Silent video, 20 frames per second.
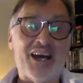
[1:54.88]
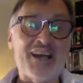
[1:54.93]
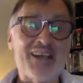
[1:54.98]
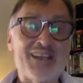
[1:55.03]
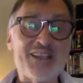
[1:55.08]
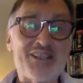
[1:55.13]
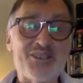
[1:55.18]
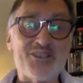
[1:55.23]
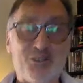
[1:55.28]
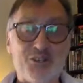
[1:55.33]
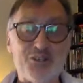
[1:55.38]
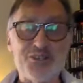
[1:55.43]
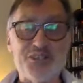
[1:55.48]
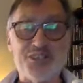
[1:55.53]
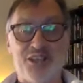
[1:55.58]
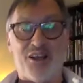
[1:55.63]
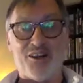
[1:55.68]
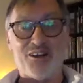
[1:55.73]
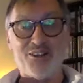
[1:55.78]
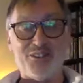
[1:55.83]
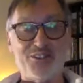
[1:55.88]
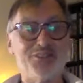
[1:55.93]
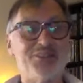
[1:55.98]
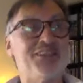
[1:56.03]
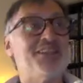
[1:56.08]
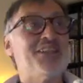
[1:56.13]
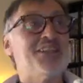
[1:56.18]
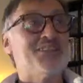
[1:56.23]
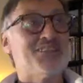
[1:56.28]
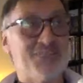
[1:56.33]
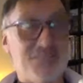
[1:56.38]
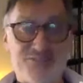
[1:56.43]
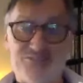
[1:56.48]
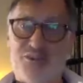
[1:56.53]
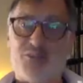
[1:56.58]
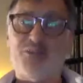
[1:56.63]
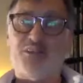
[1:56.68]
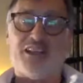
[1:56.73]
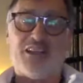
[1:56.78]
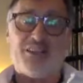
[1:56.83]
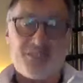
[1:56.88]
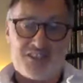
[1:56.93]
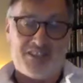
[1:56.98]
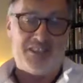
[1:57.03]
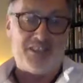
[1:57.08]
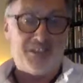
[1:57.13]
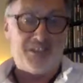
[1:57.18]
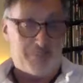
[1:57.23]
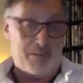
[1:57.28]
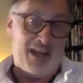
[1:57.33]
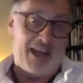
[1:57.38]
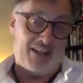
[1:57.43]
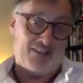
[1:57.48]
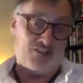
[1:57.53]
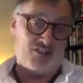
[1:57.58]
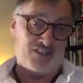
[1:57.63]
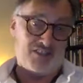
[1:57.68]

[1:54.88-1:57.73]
and is also the vocalist in the band.